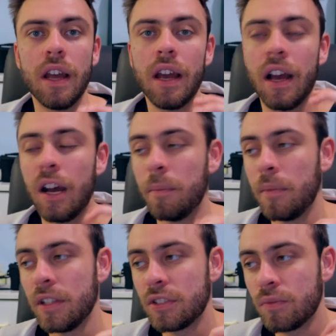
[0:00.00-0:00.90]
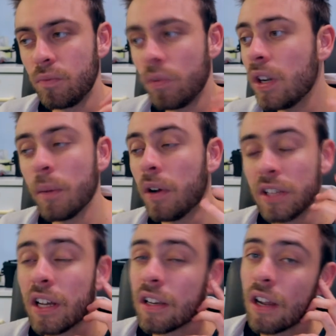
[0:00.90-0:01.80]
Um, it's really well
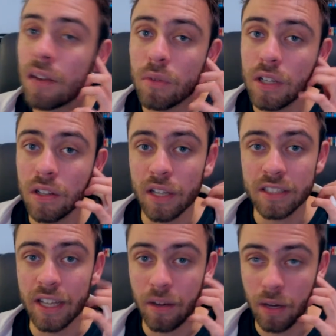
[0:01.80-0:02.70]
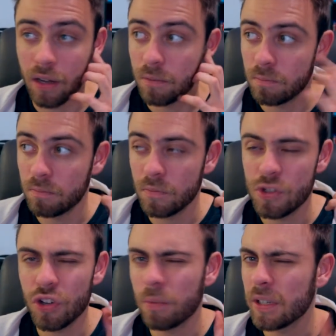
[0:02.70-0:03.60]
done. I really liked how uh,
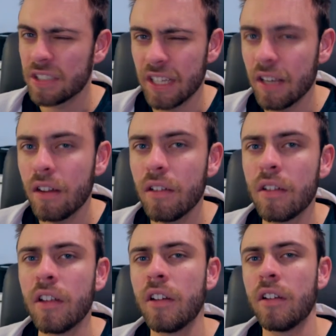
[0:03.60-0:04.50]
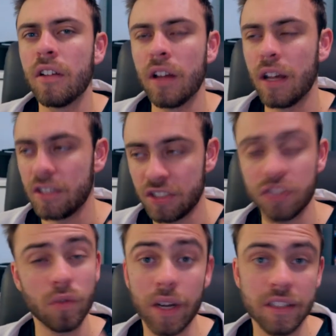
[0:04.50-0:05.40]
John McTiernan uh,
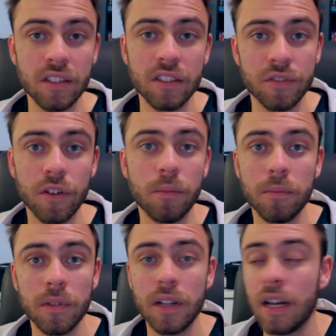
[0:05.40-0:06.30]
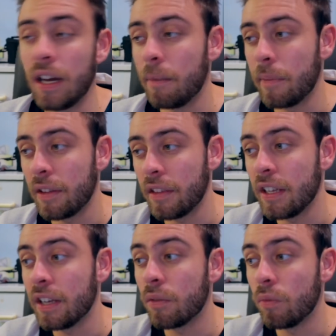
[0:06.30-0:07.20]
just directed this film. Um, I think
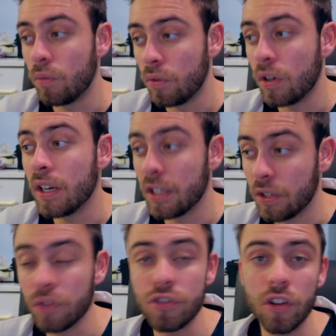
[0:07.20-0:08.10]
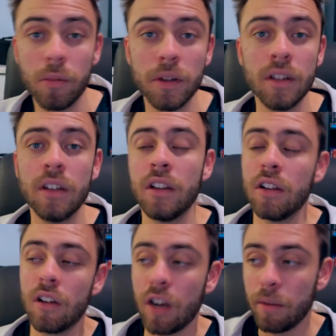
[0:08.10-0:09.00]
he did a really good job.
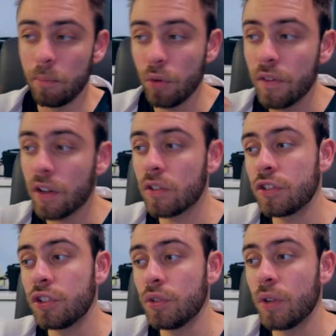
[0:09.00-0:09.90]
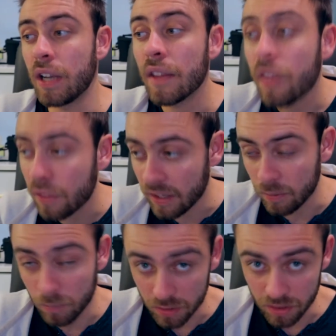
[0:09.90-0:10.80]
All right, moving on to another
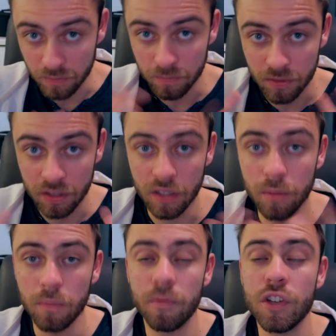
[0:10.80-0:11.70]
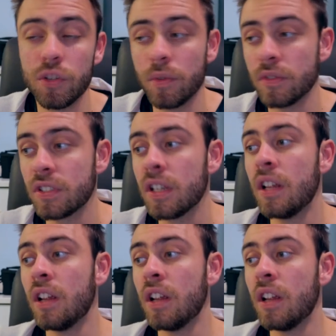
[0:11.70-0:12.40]
thing with the the visuals